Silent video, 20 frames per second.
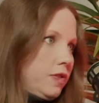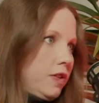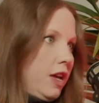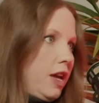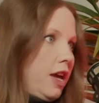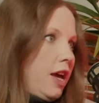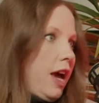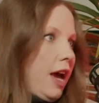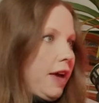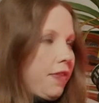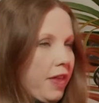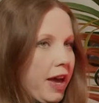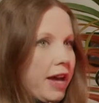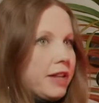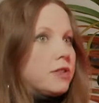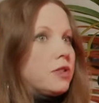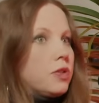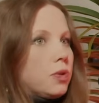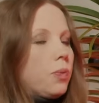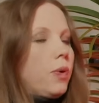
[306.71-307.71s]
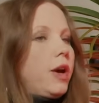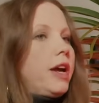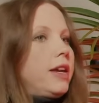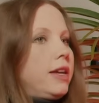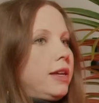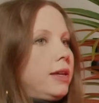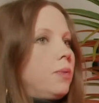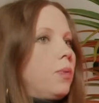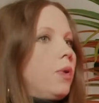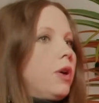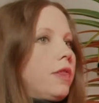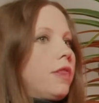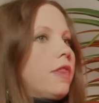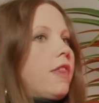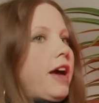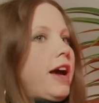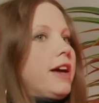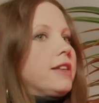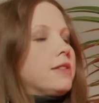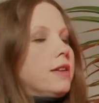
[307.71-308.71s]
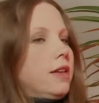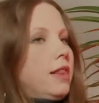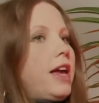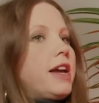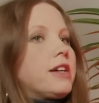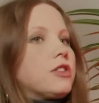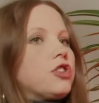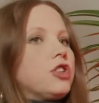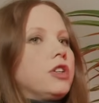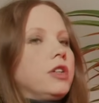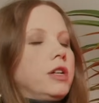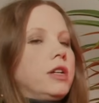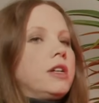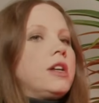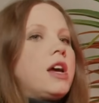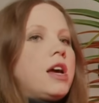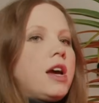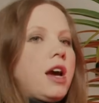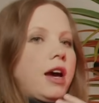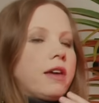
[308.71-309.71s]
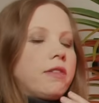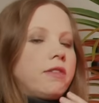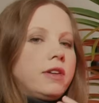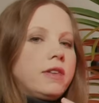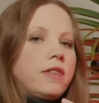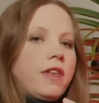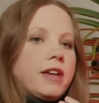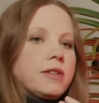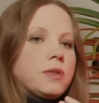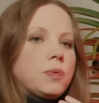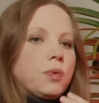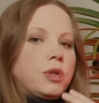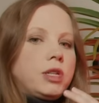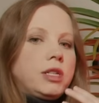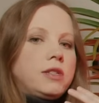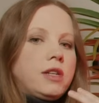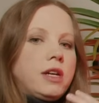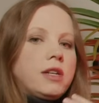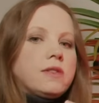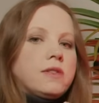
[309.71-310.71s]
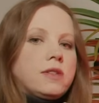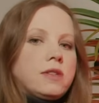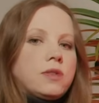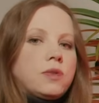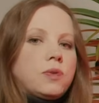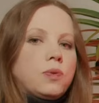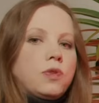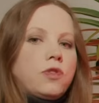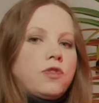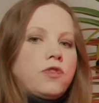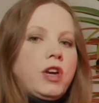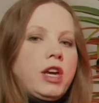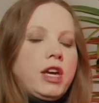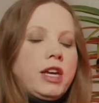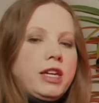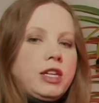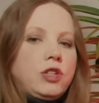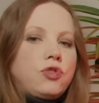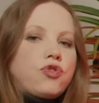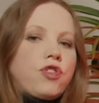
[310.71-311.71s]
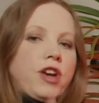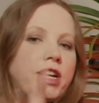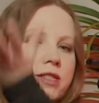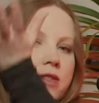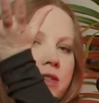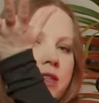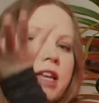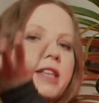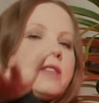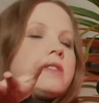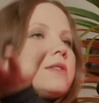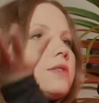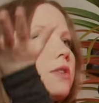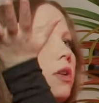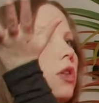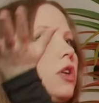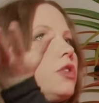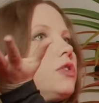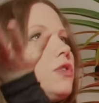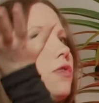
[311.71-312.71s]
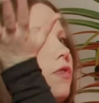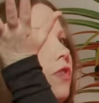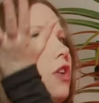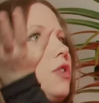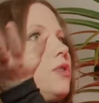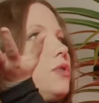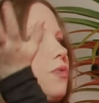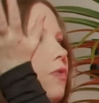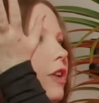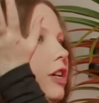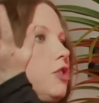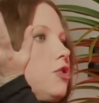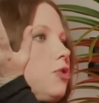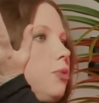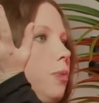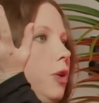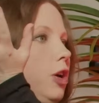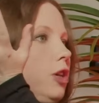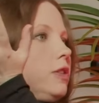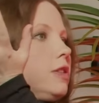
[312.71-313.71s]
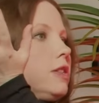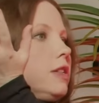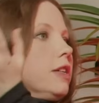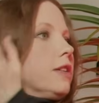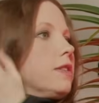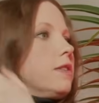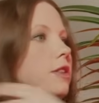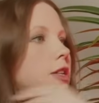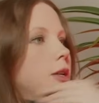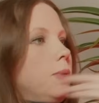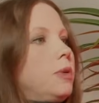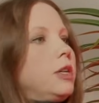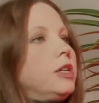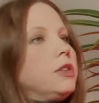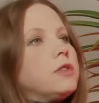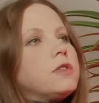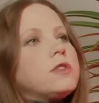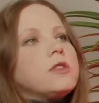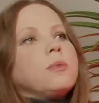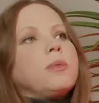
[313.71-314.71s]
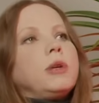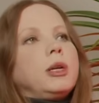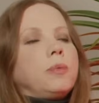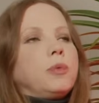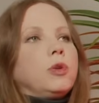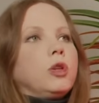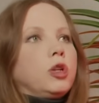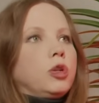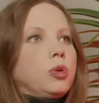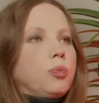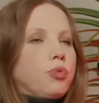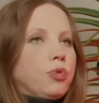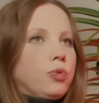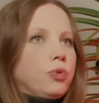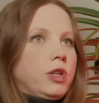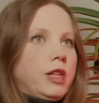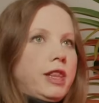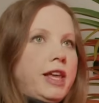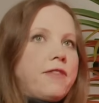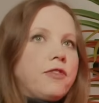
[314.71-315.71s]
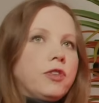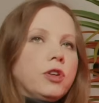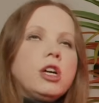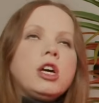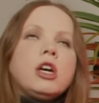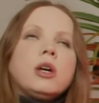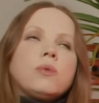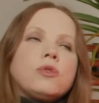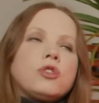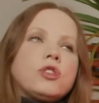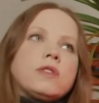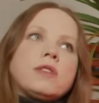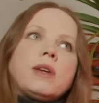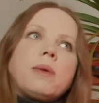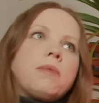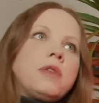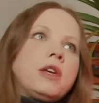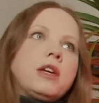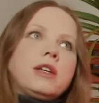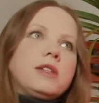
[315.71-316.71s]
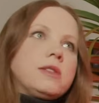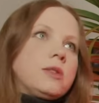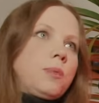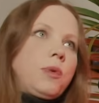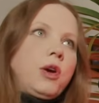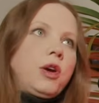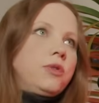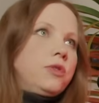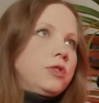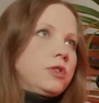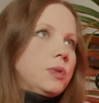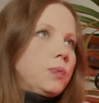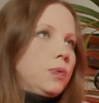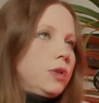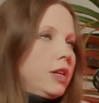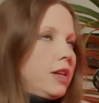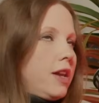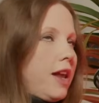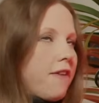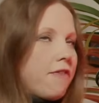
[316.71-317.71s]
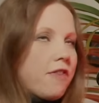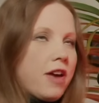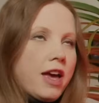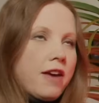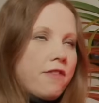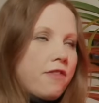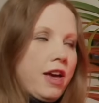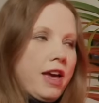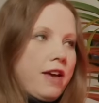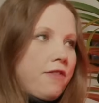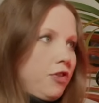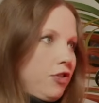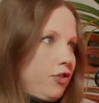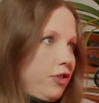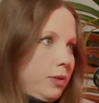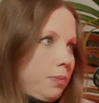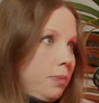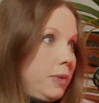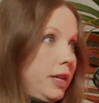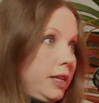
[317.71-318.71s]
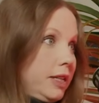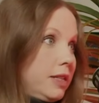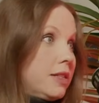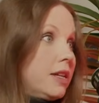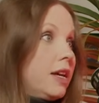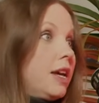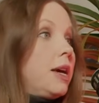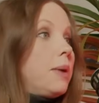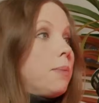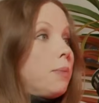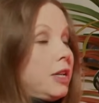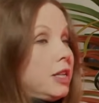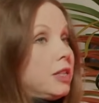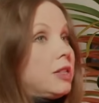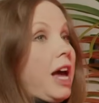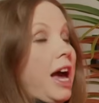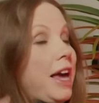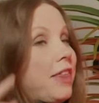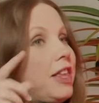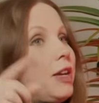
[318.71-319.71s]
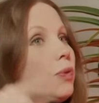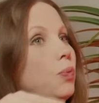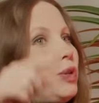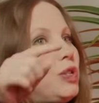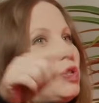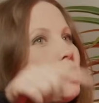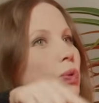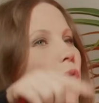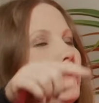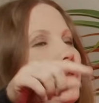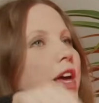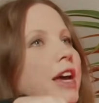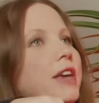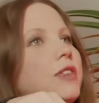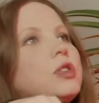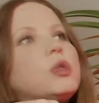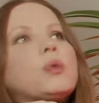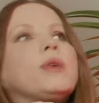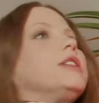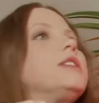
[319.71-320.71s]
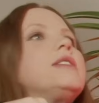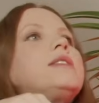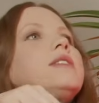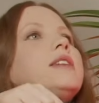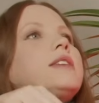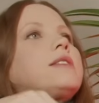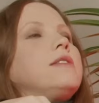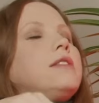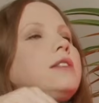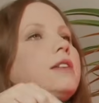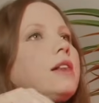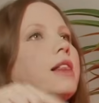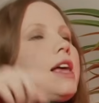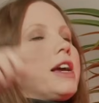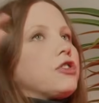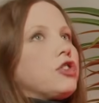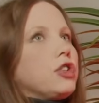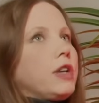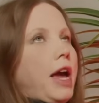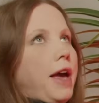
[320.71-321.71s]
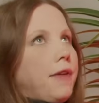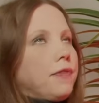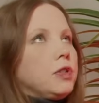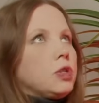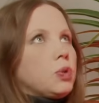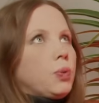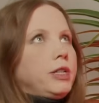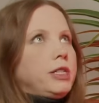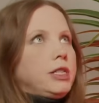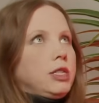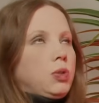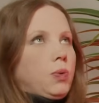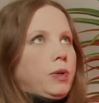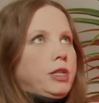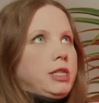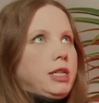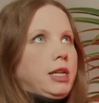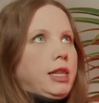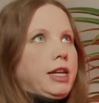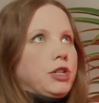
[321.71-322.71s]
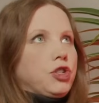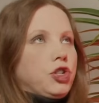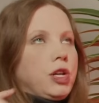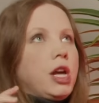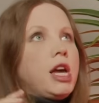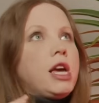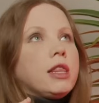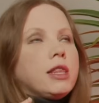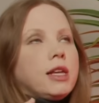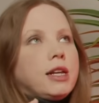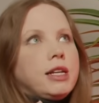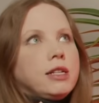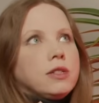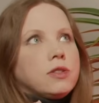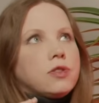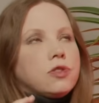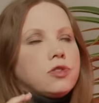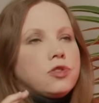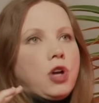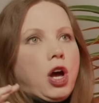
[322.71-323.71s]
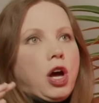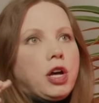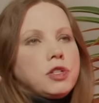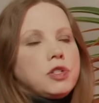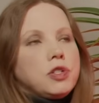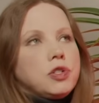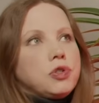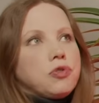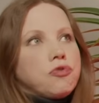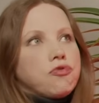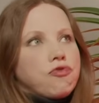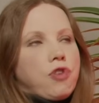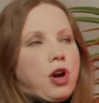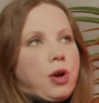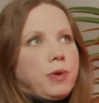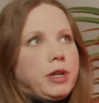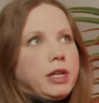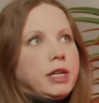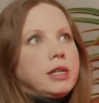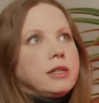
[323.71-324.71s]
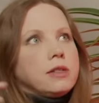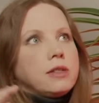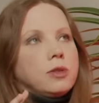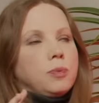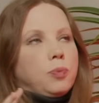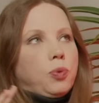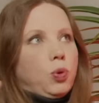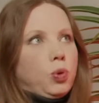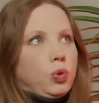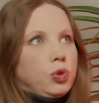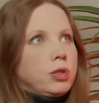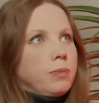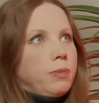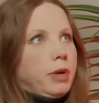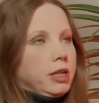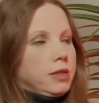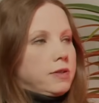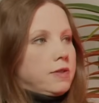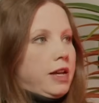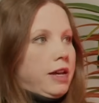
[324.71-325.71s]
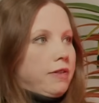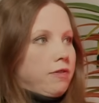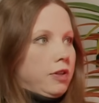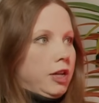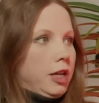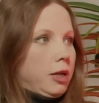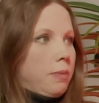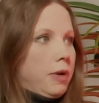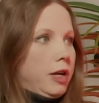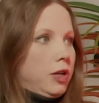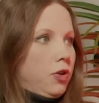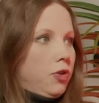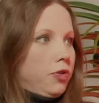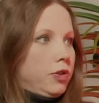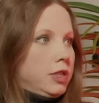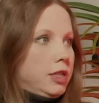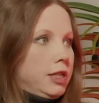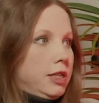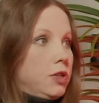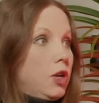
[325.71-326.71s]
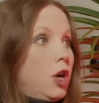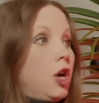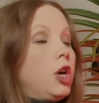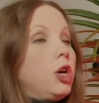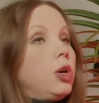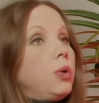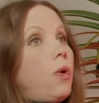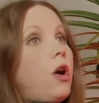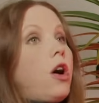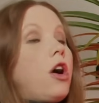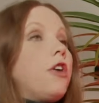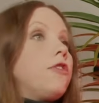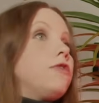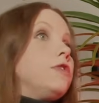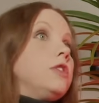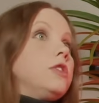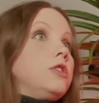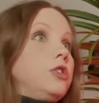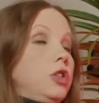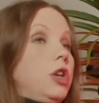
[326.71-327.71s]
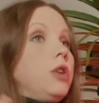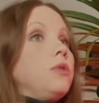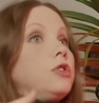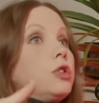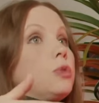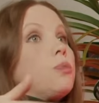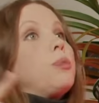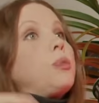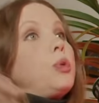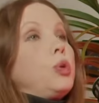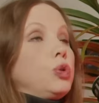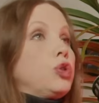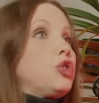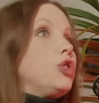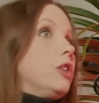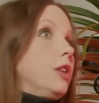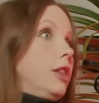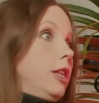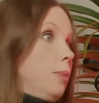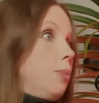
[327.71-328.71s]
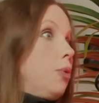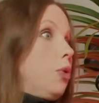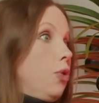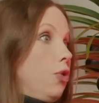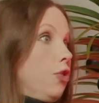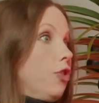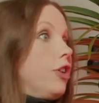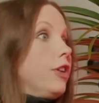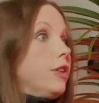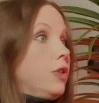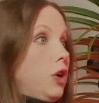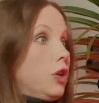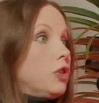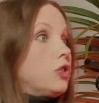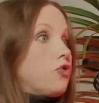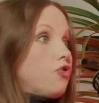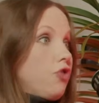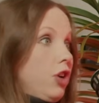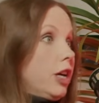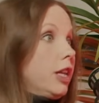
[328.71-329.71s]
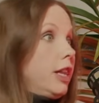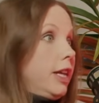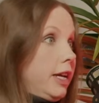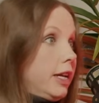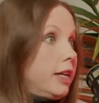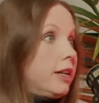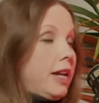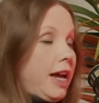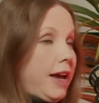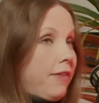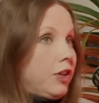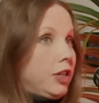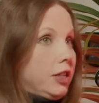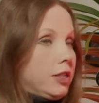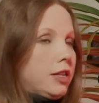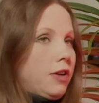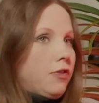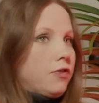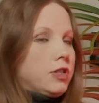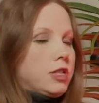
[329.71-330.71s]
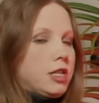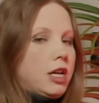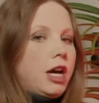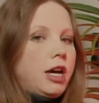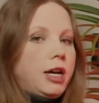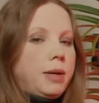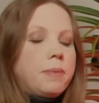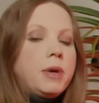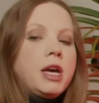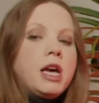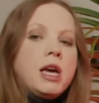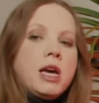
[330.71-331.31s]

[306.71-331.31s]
And that's the way he won that election. And I think that's what he does. It's sort of, he transcends a lot of those racial politics and he appeals to people on a broader level, which is something his opponents would never, ever, ever admit. But I think we saw that in the 2016 election and the 2020 election, that he had started growing his support amongst ethnic minorities who are often, disproportionately poorer and are struggling and having a tougher time.